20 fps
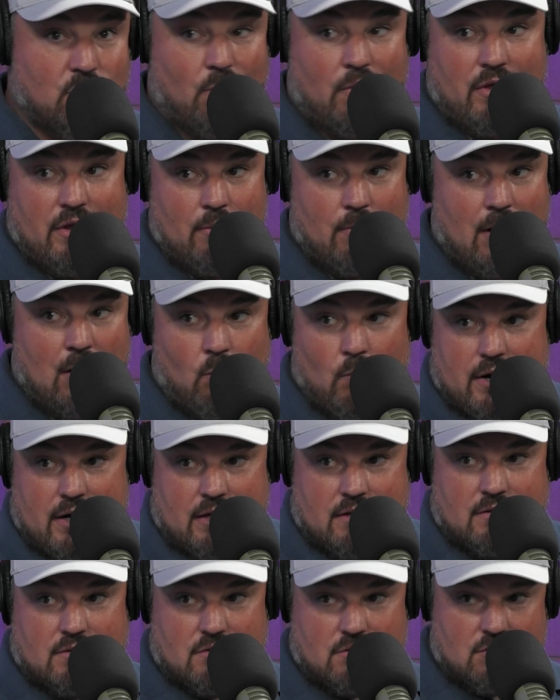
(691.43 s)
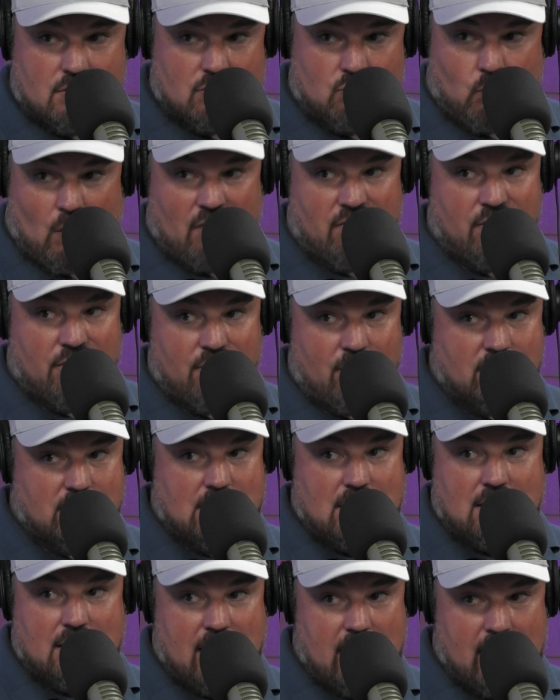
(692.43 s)
really well, winning 12 or
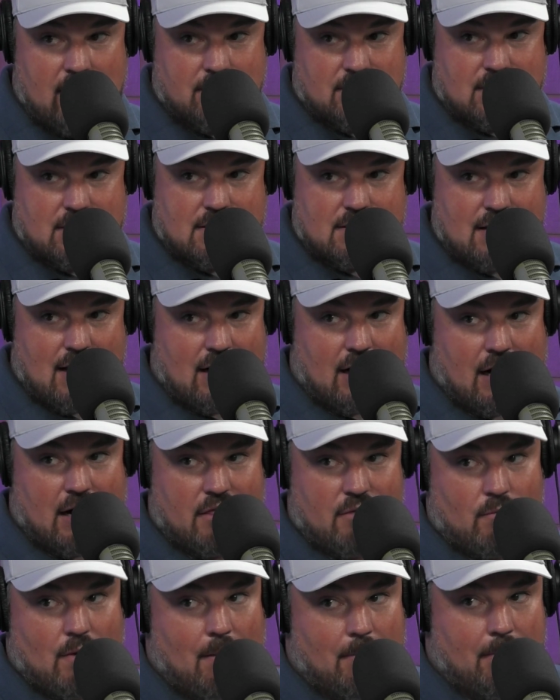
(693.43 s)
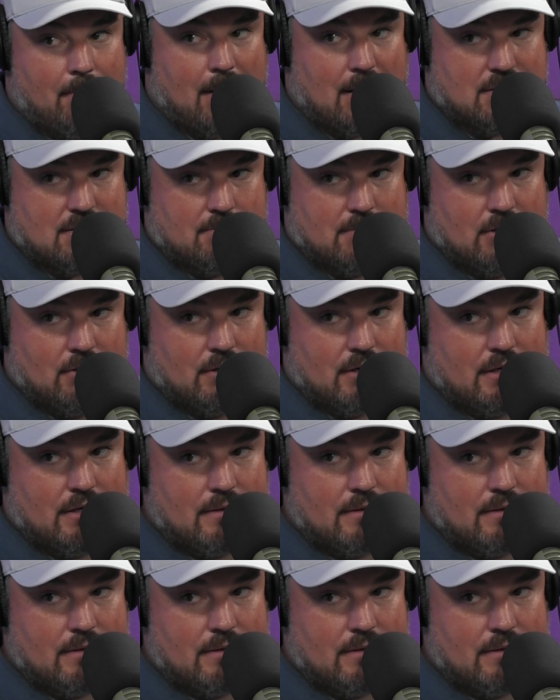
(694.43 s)
13 games. It's not out of the realm of possibility.